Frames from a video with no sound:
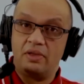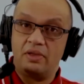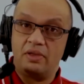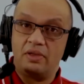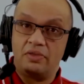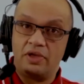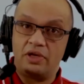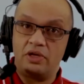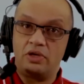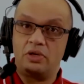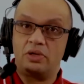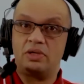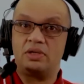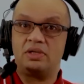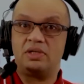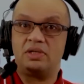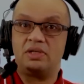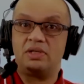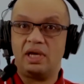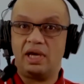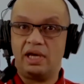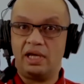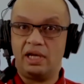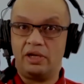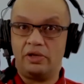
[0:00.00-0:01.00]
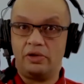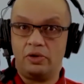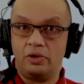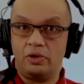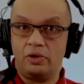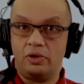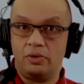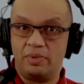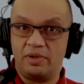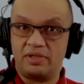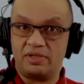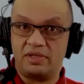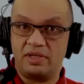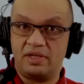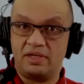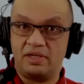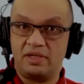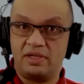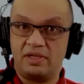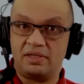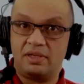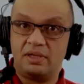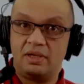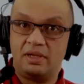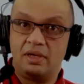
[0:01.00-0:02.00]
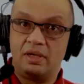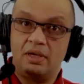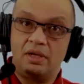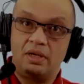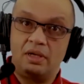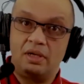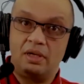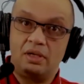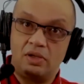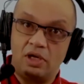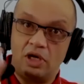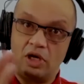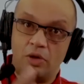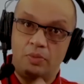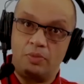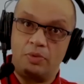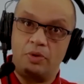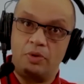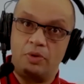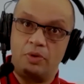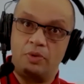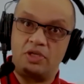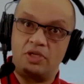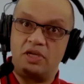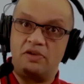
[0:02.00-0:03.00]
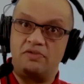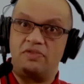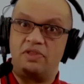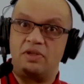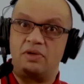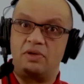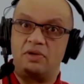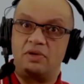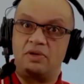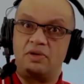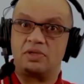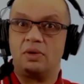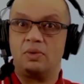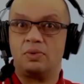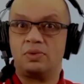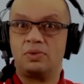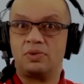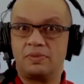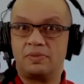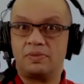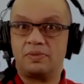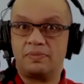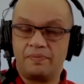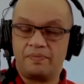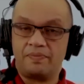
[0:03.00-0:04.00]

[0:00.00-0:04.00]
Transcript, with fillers: then you can tailor your business to help you achieve those goals.